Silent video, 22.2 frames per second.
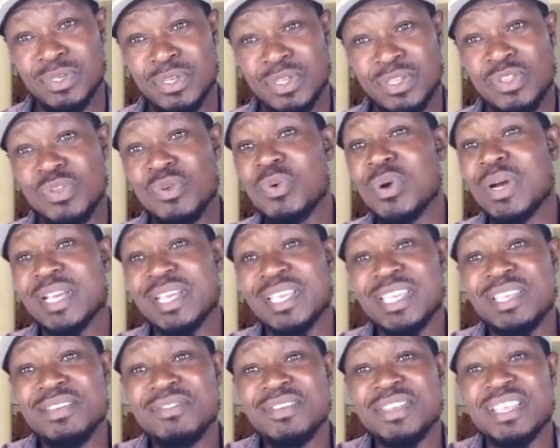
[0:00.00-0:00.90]
You are
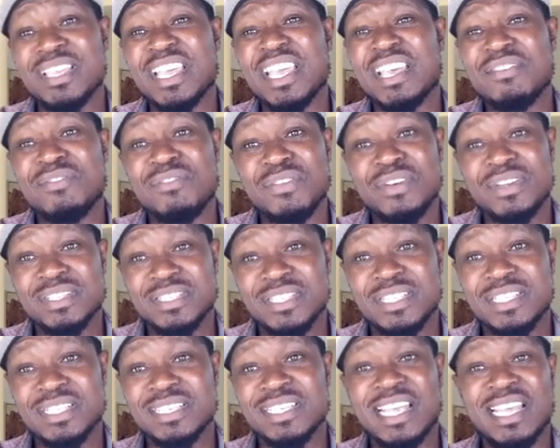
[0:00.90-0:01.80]
giving
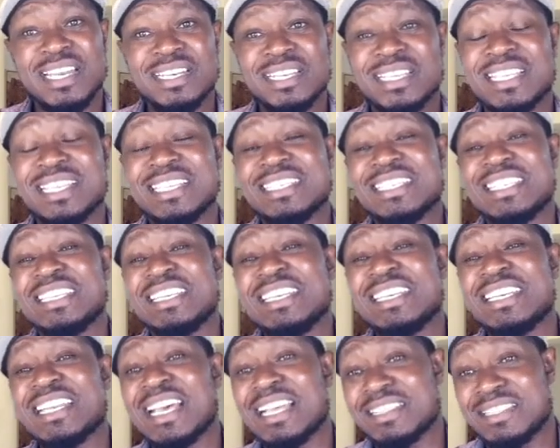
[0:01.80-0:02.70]
everything and getting
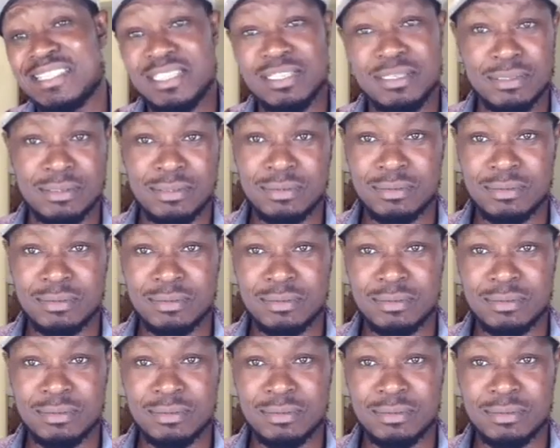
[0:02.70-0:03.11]
nothing,